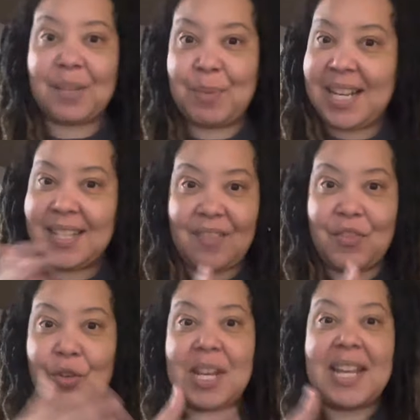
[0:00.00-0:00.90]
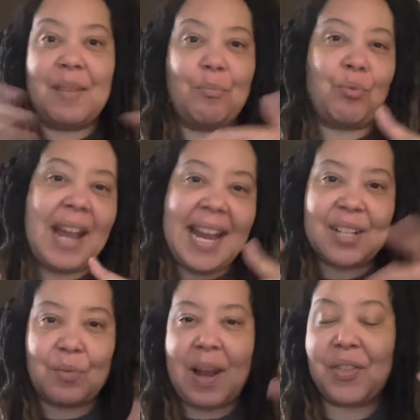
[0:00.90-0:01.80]
because if they're taking
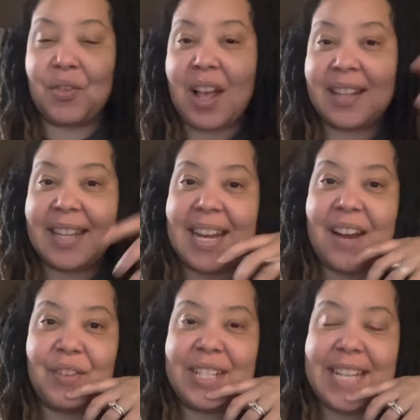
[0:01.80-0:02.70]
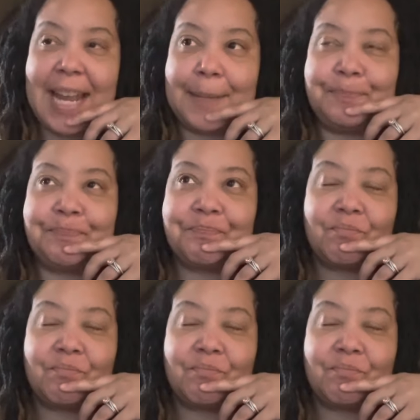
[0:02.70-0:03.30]
breaks, right, they're not laying every day,